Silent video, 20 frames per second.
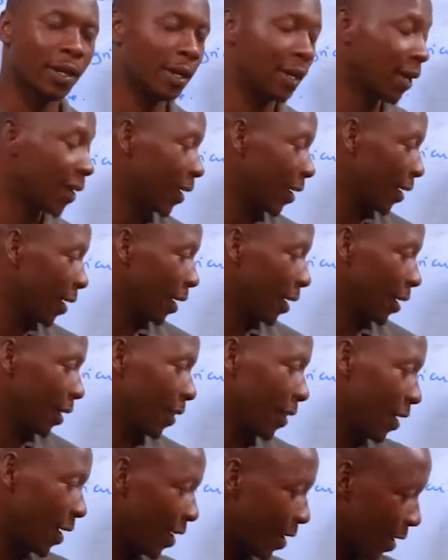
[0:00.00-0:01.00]
like
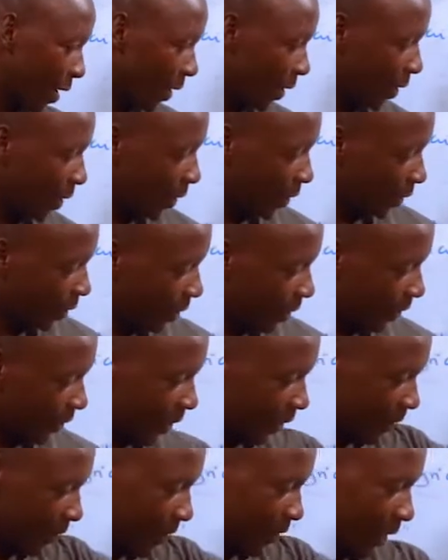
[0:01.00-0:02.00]
in the
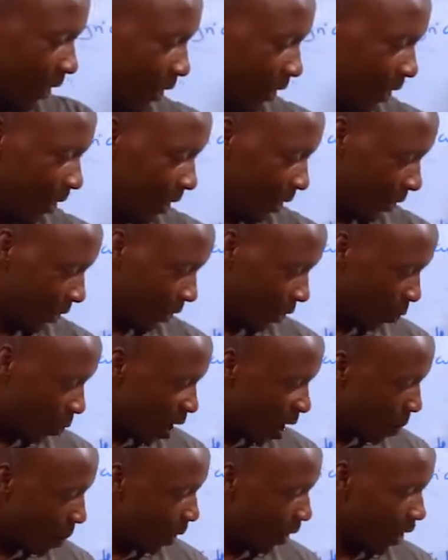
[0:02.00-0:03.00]
textile industry,
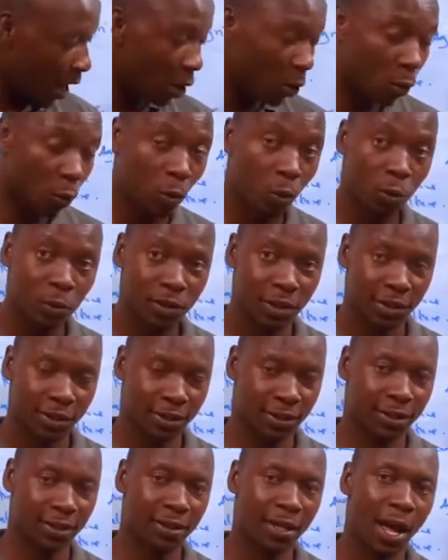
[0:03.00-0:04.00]
whereby now
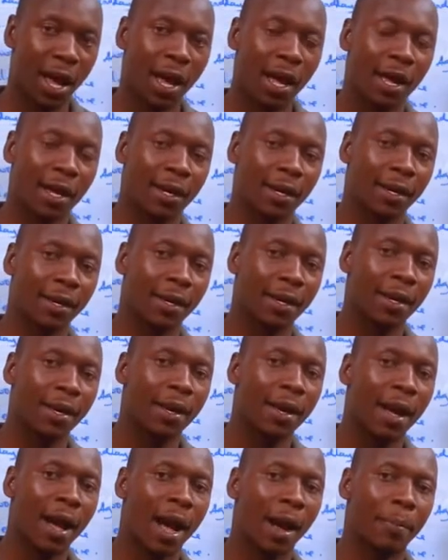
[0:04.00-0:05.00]
clothes are
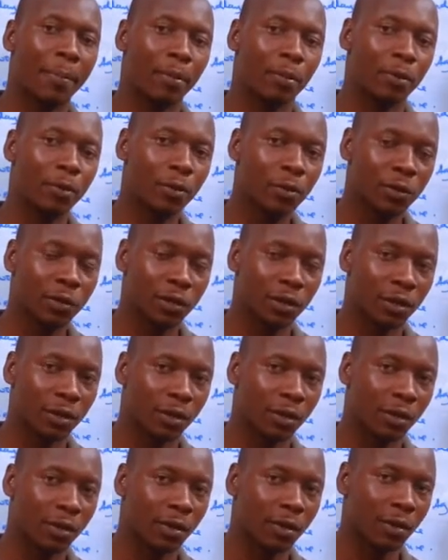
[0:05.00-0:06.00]

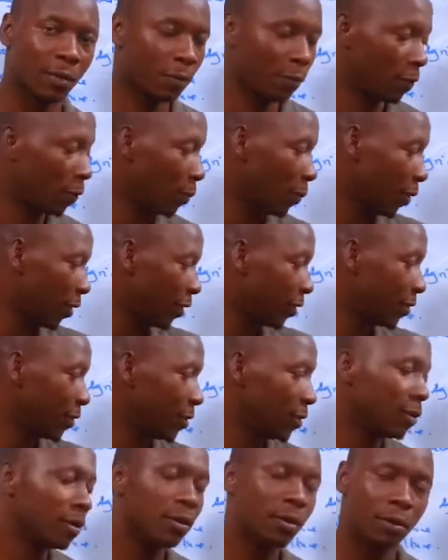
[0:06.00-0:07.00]
producing from these
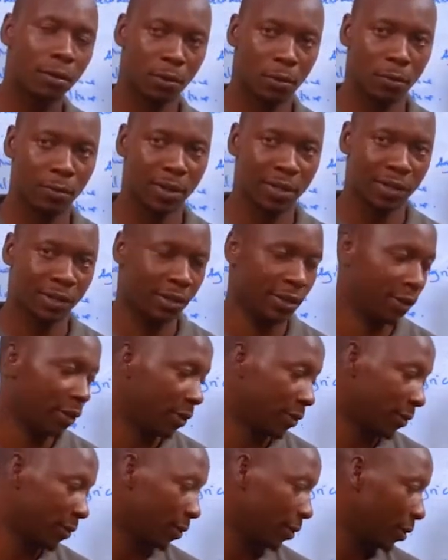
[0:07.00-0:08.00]
raw
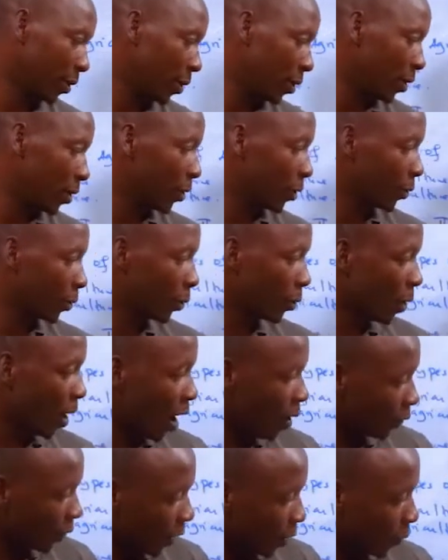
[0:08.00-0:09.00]
materials. So
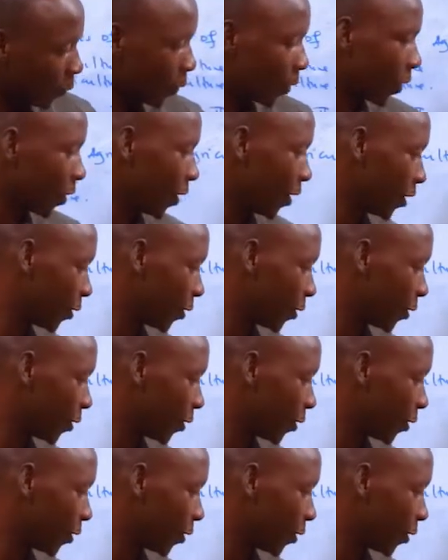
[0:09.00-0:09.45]
after looking at